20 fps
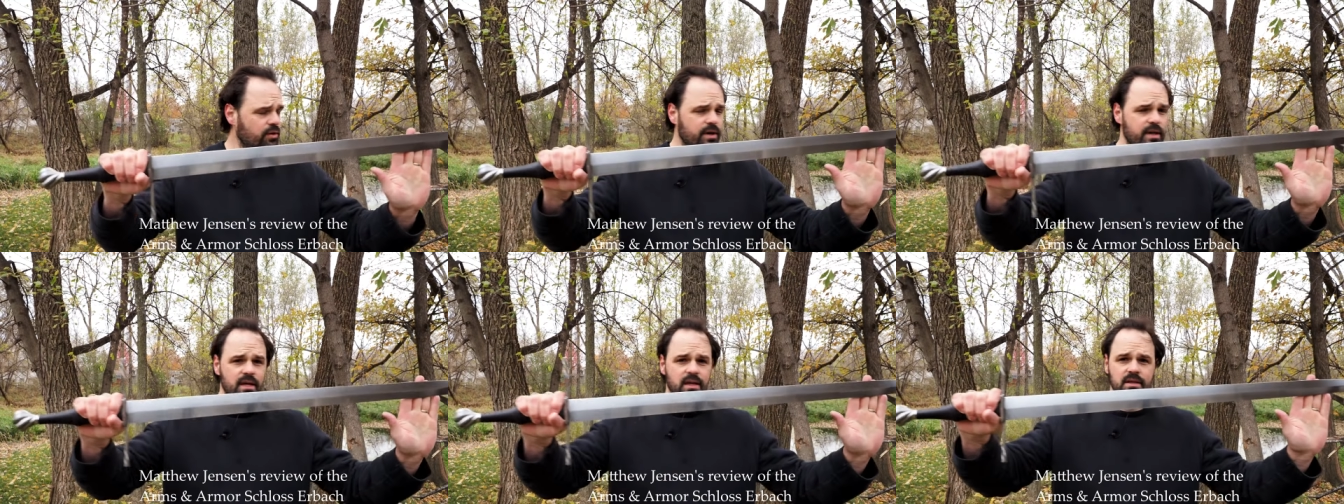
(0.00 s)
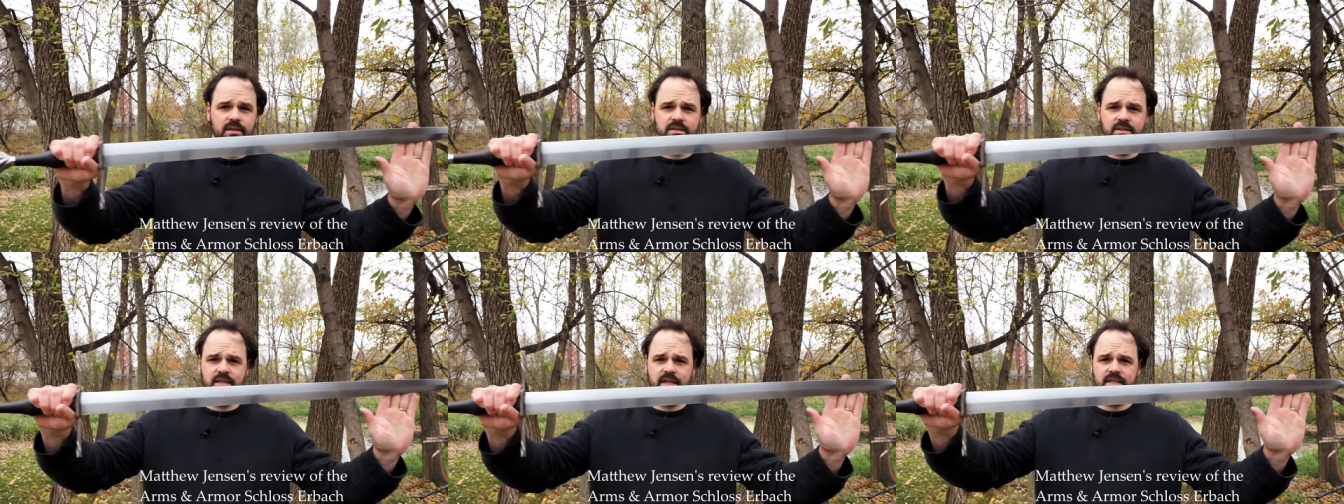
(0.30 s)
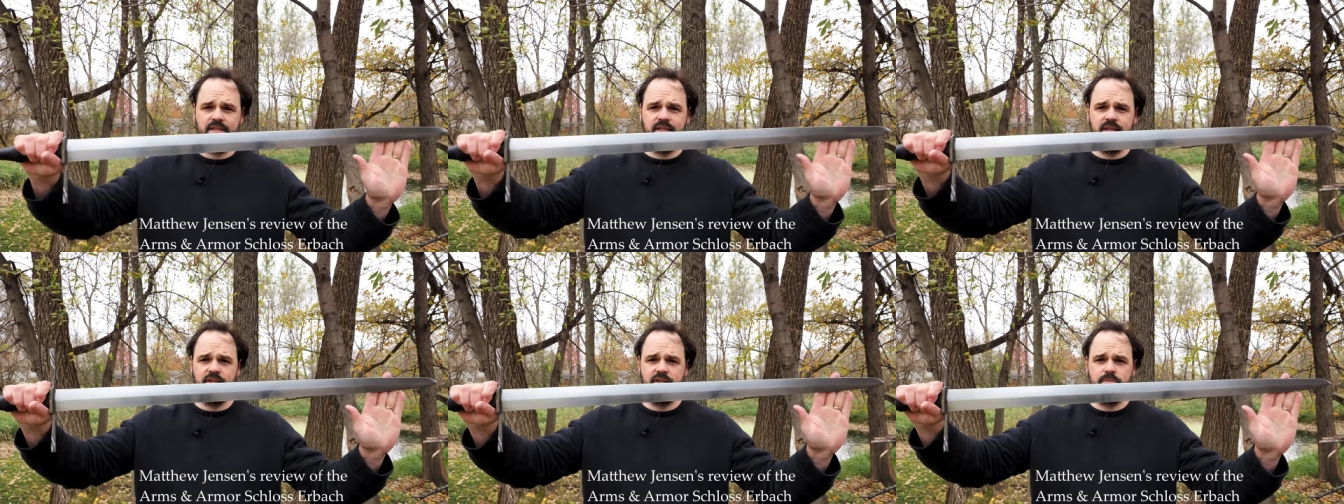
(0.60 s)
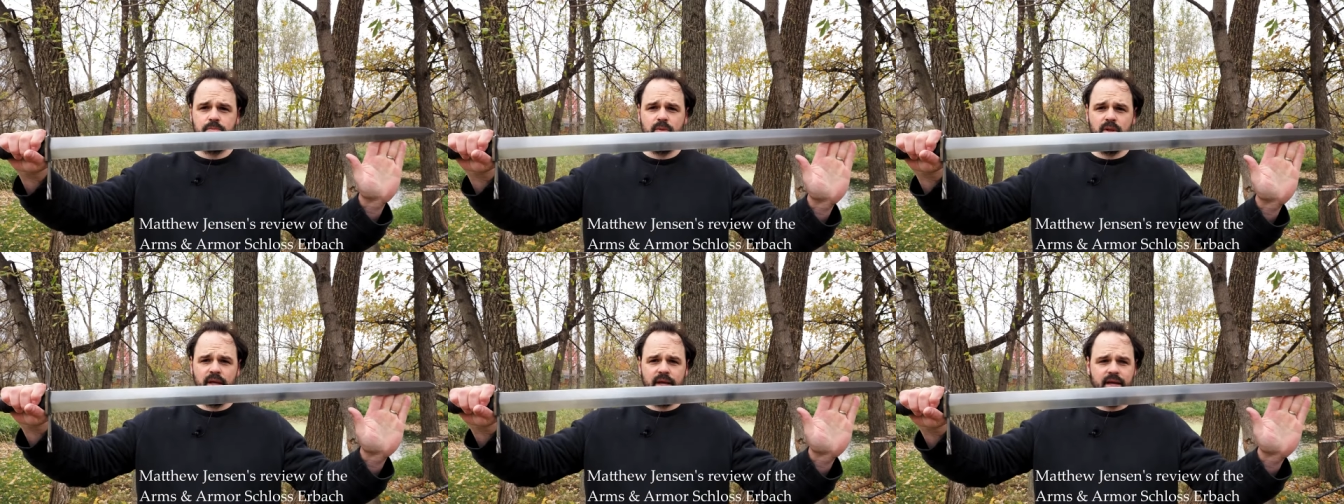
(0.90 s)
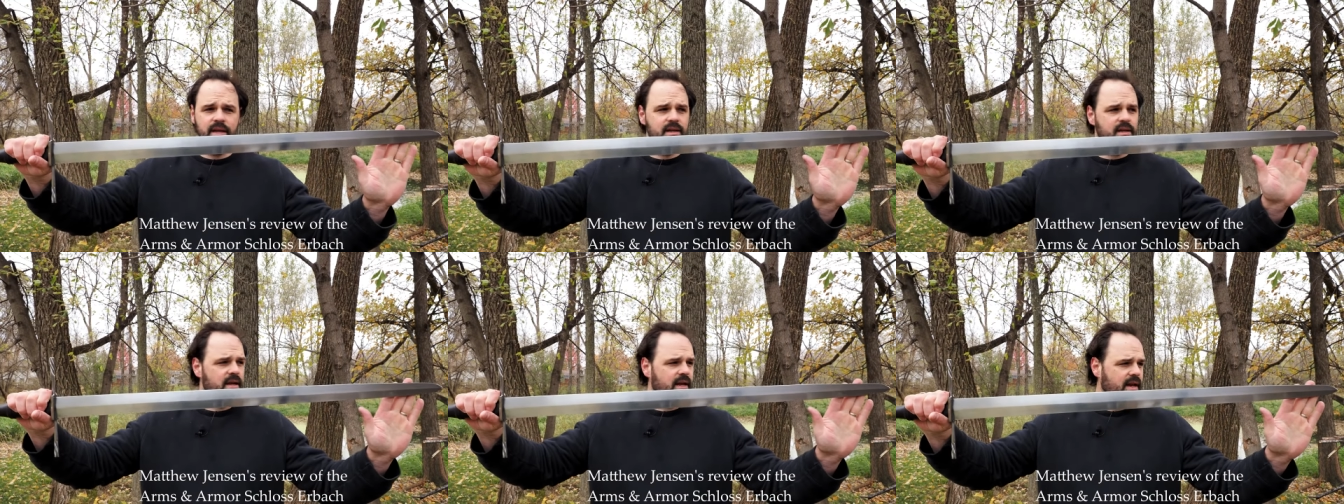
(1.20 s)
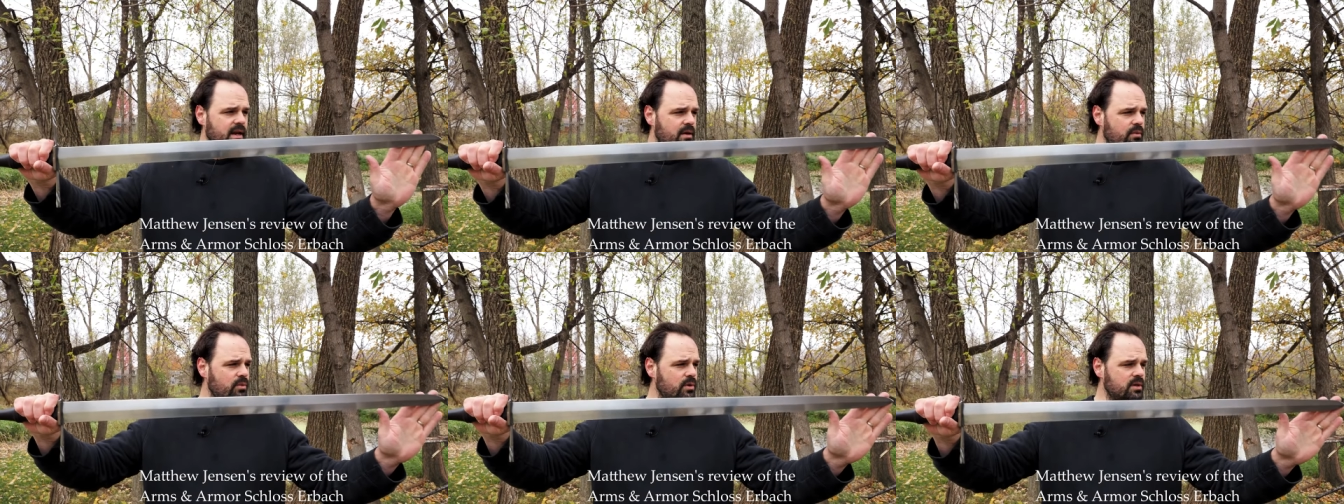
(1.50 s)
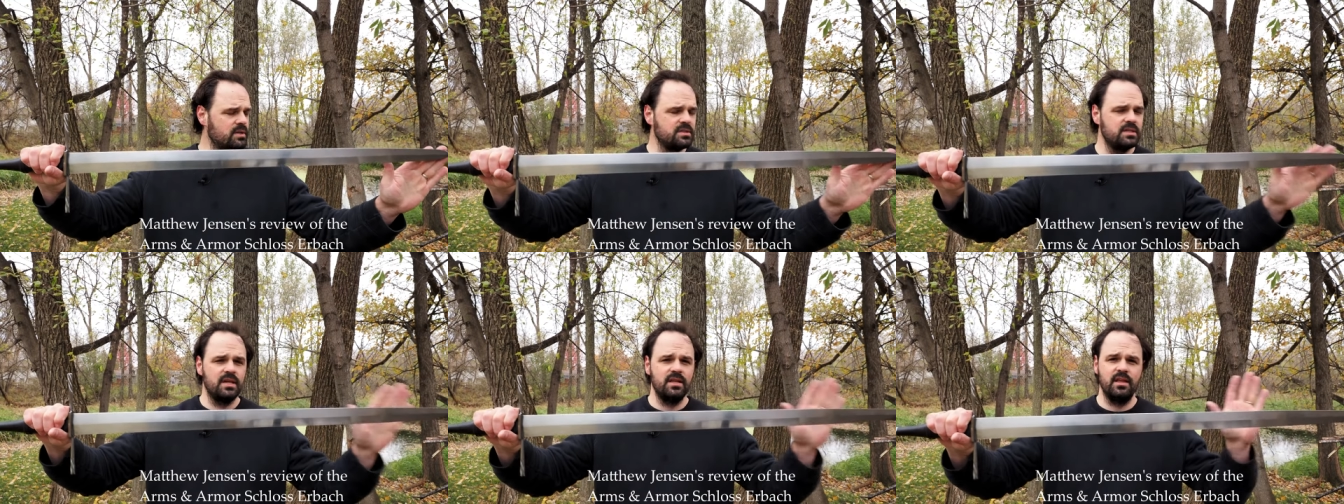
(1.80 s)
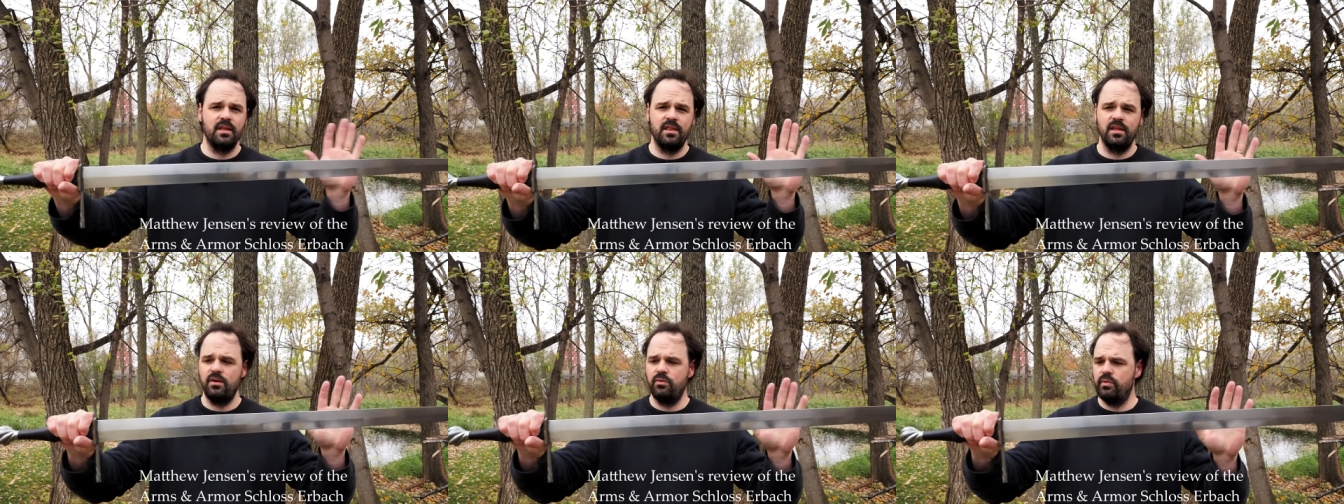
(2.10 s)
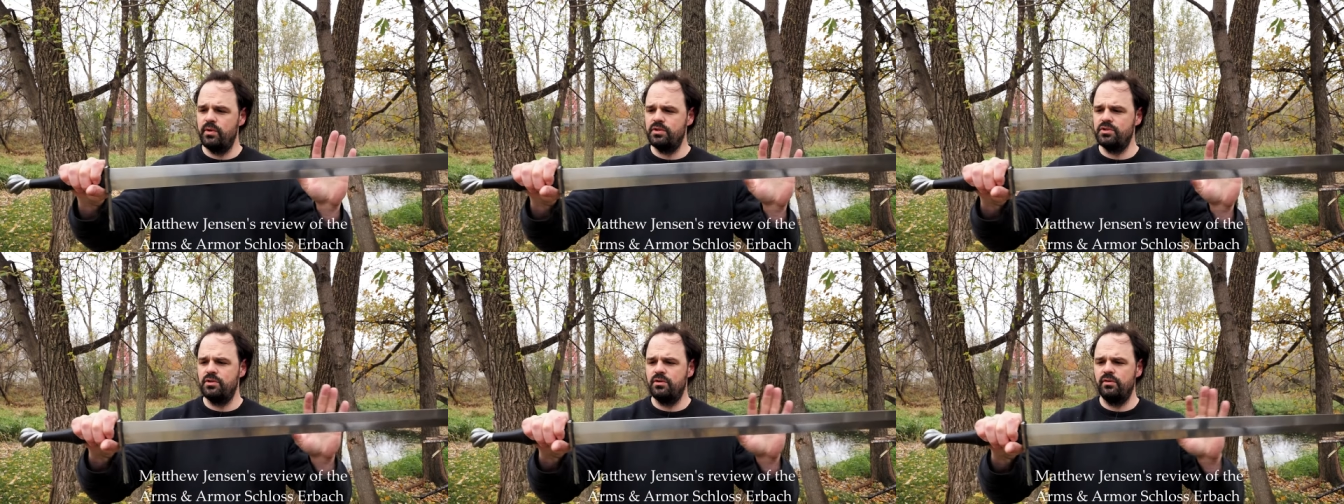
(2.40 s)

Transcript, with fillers: collectors like Master Jensen that pieces like